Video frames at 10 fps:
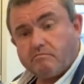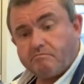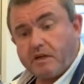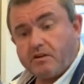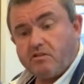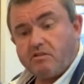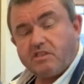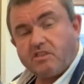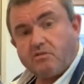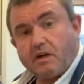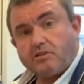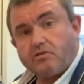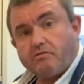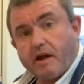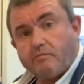90 to 100
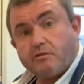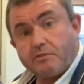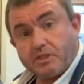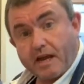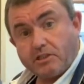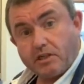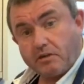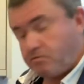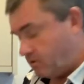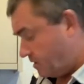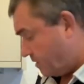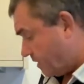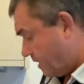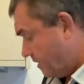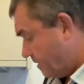grams of pistachios.
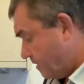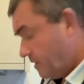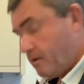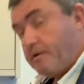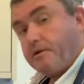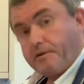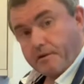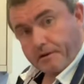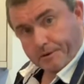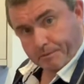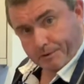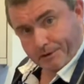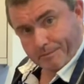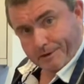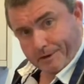Okay, I had to buy them
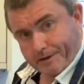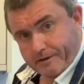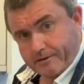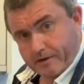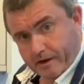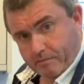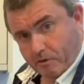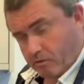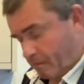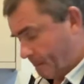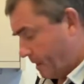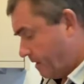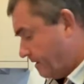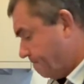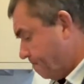again and shell them all.
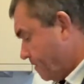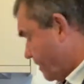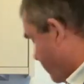Now